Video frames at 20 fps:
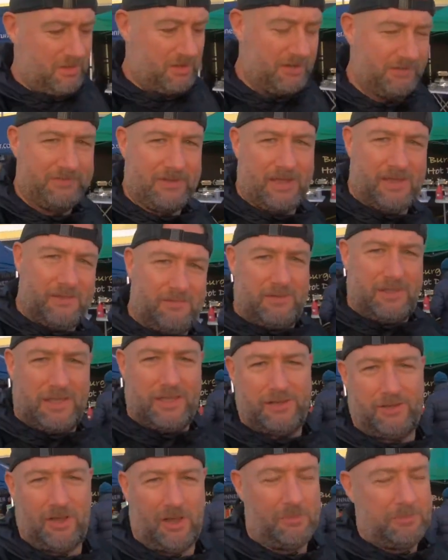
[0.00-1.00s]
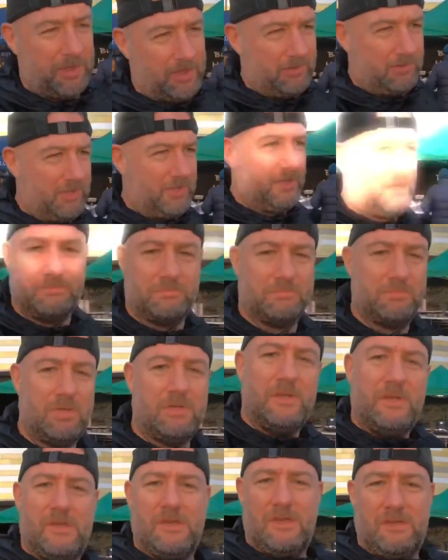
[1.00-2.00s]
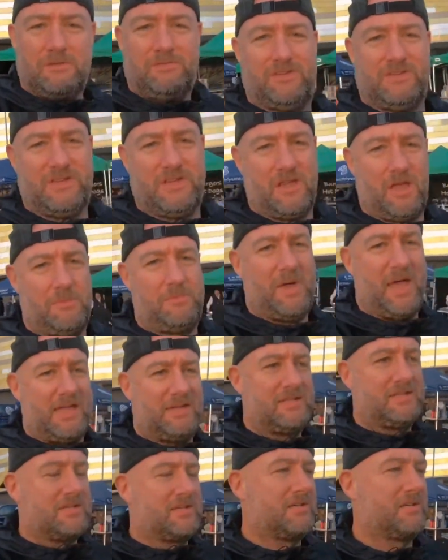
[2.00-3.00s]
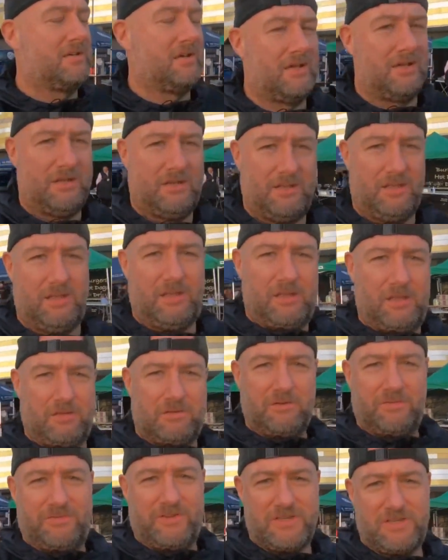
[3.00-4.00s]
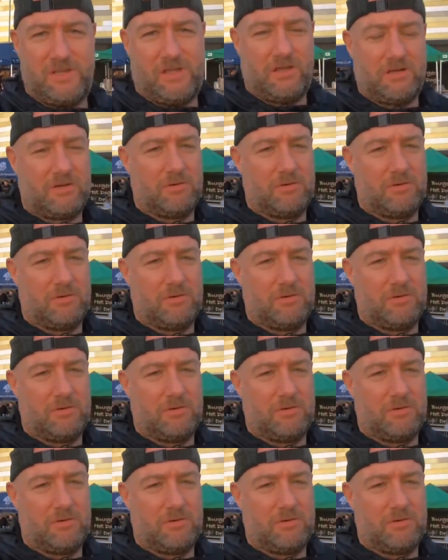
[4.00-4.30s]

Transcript: arrived down at Derbyshire, physio beds, local physio,